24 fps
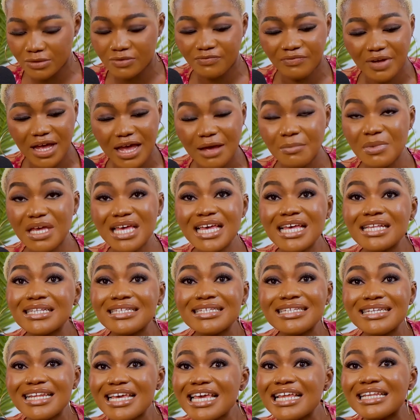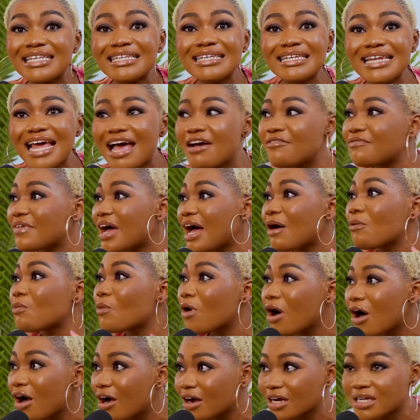vibe. It never
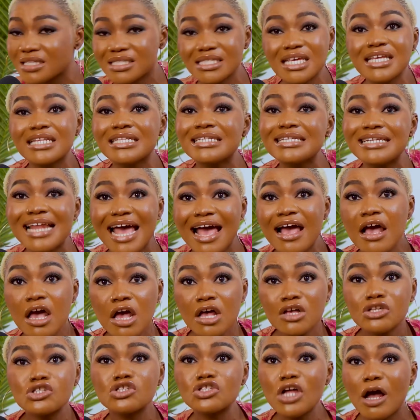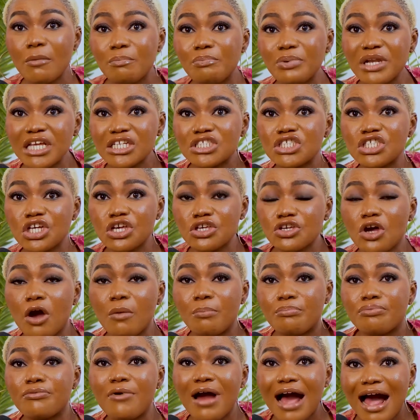works. Stop bleaching your
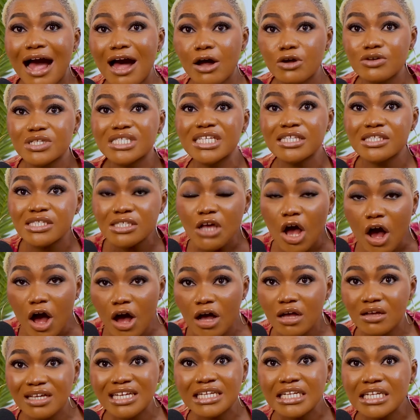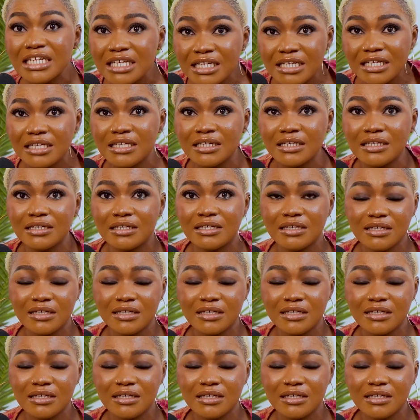brows. It's ugly.